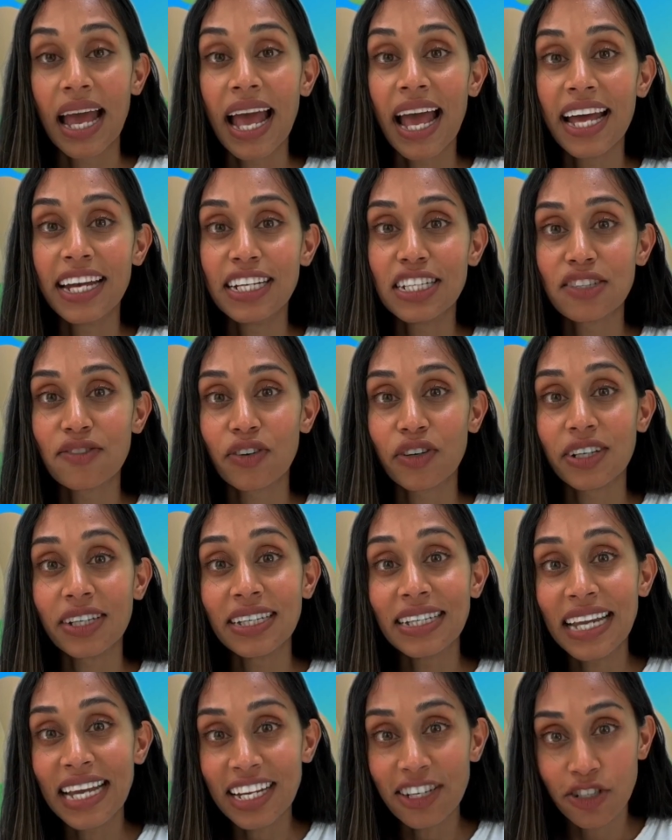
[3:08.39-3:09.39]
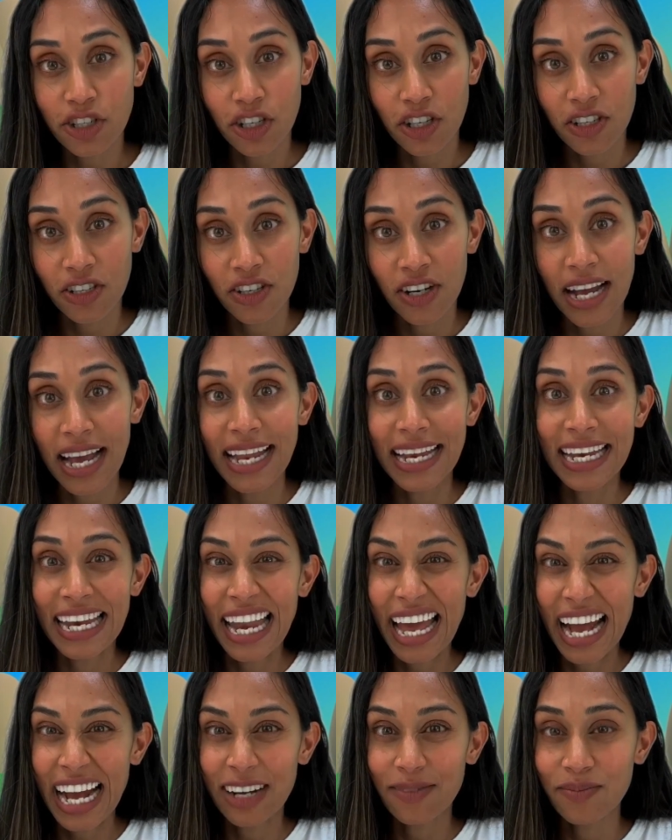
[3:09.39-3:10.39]
N is for nature and
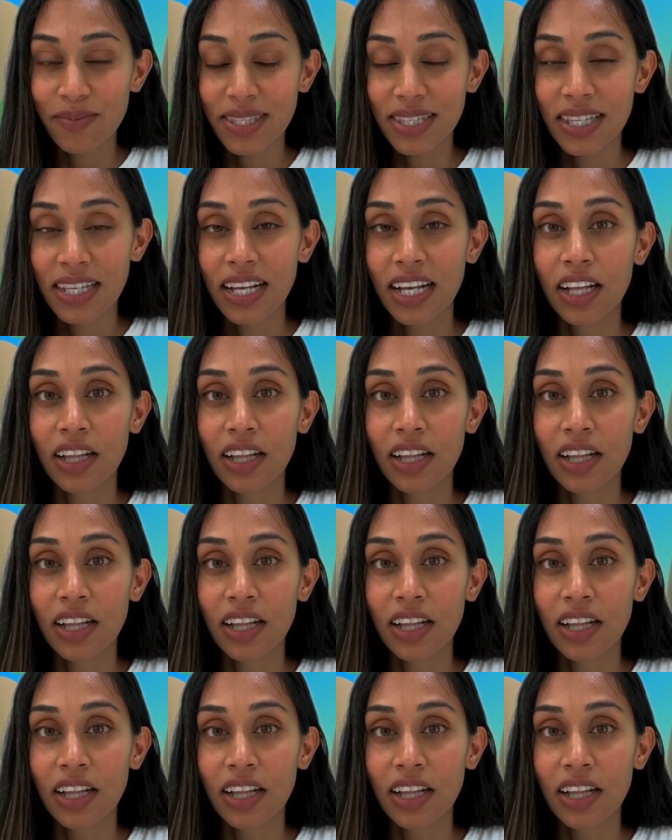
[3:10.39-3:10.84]
naps.